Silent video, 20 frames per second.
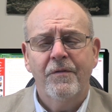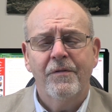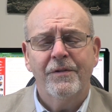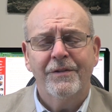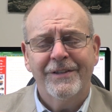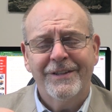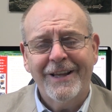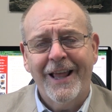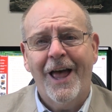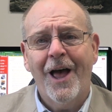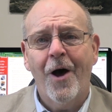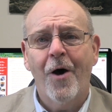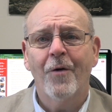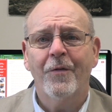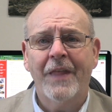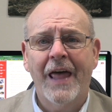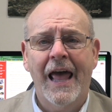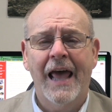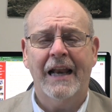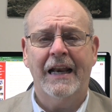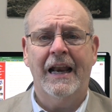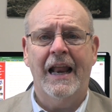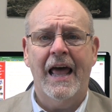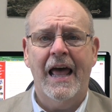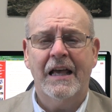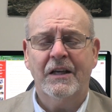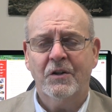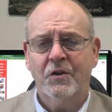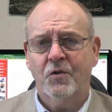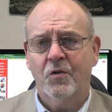sound that
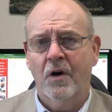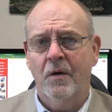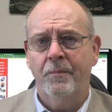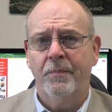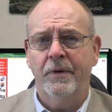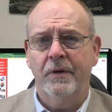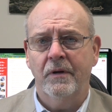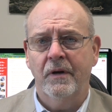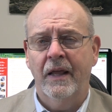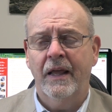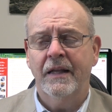last trumpet